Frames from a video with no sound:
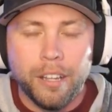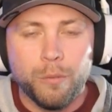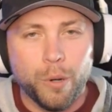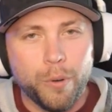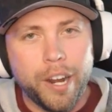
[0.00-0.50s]

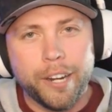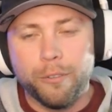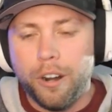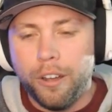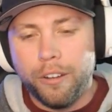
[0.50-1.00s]
We're running
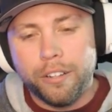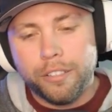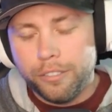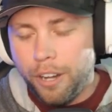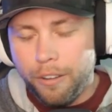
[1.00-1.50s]
Rogue.
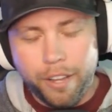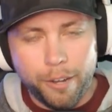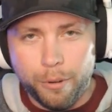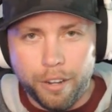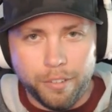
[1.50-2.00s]
Don't
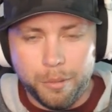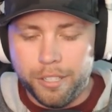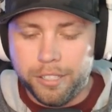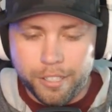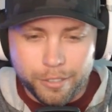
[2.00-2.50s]
cut Rogue from
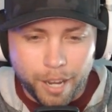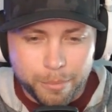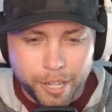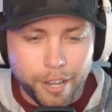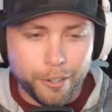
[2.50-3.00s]
this list. I'm
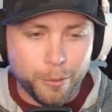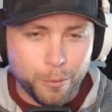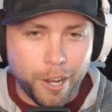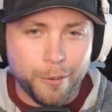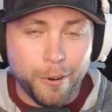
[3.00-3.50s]
telling you,
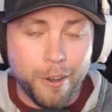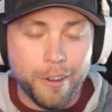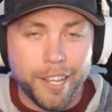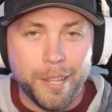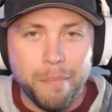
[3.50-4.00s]
run
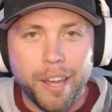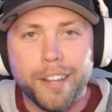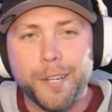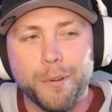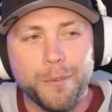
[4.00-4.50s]
Rogue. In the meta
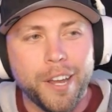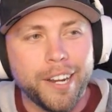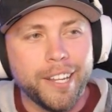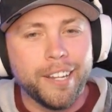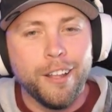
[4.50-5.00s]
that we're
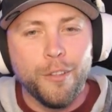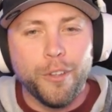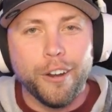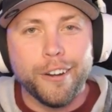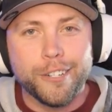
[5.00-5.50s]
running in,
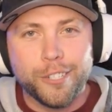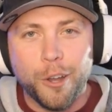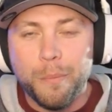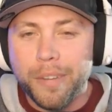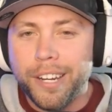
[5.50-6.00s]
there are
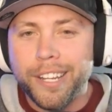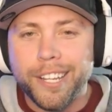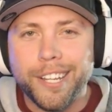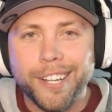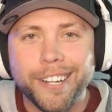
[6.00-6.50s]
so
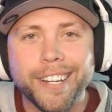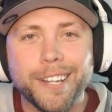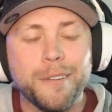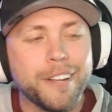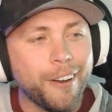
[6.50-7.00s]
many
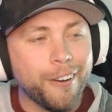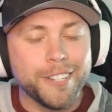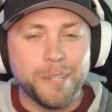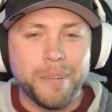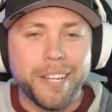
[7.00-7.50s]
good
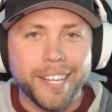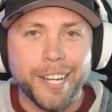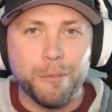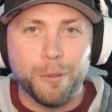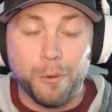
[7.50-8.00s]
cards to be
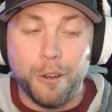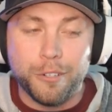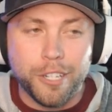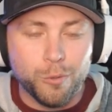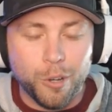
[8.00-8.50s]
hitting with Rogue.
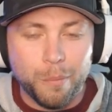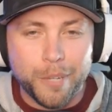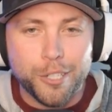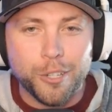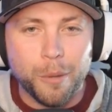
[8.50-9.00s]
She has won
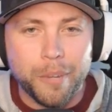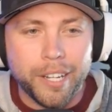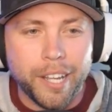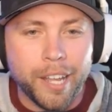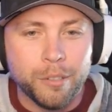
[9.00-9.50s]
me so many
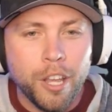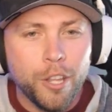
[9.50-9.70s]
games.